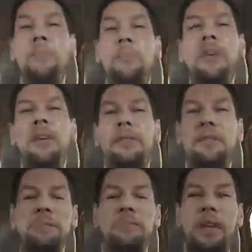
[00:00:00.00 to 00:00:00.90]
piece
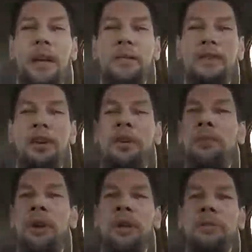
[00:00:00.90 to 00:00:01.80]
that has an
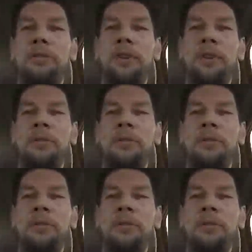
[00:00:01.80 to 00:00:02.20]
O-ring. So